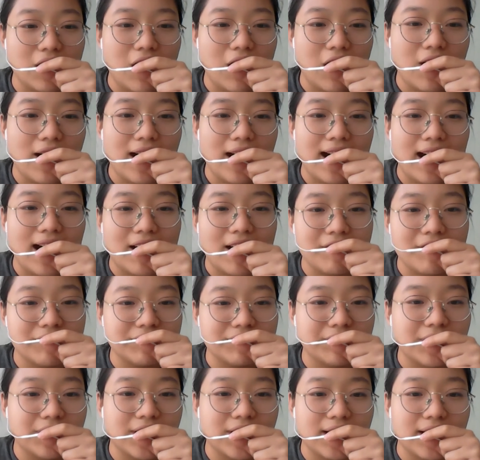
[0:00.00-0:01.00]
all have
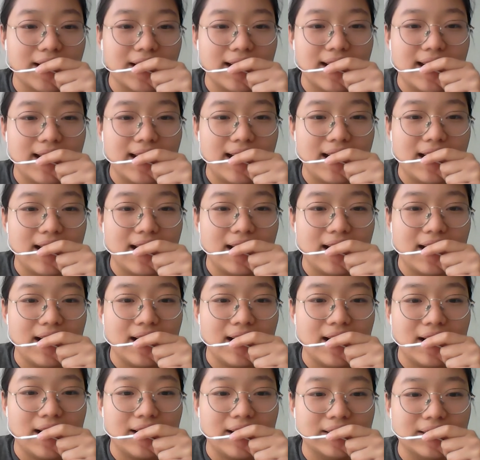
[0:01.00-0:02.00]

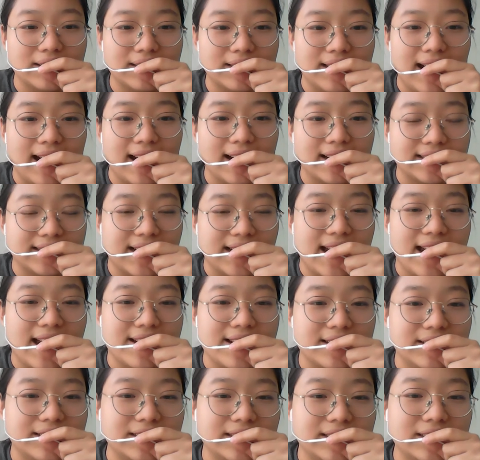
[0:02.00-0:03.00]
a text
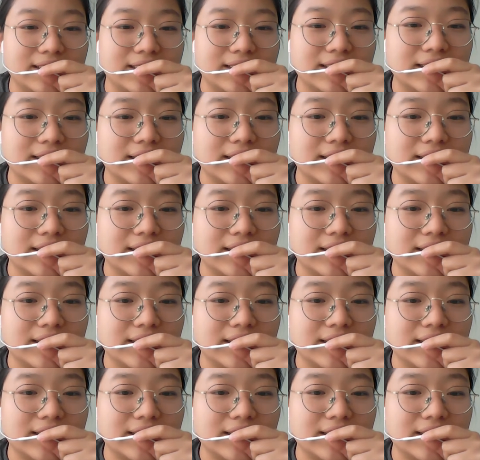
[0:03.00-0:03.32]
editor